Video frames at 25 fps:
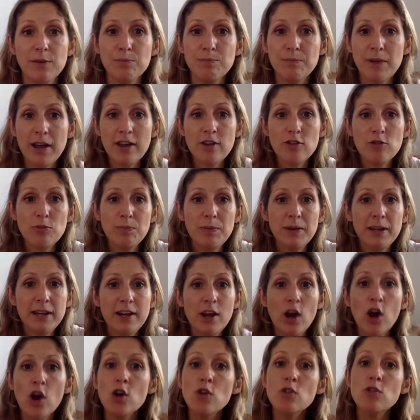may have been
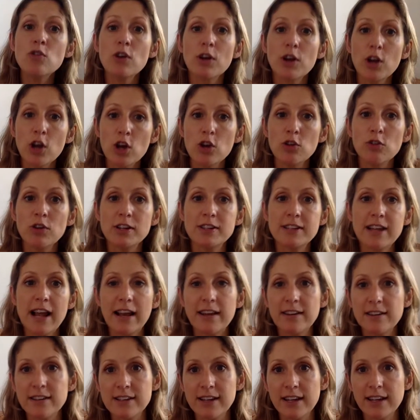over and over
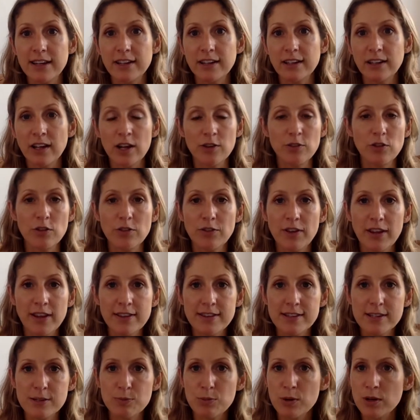challenging life
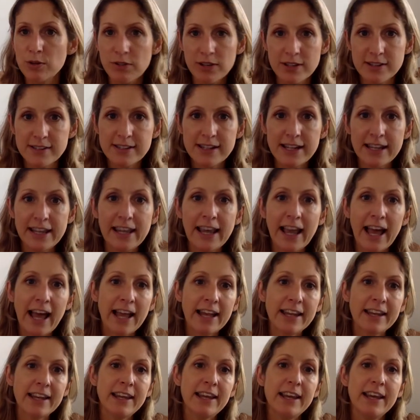events previously,
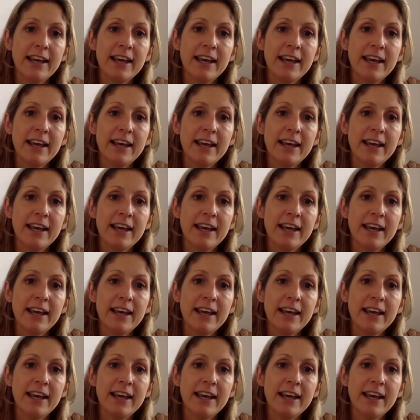and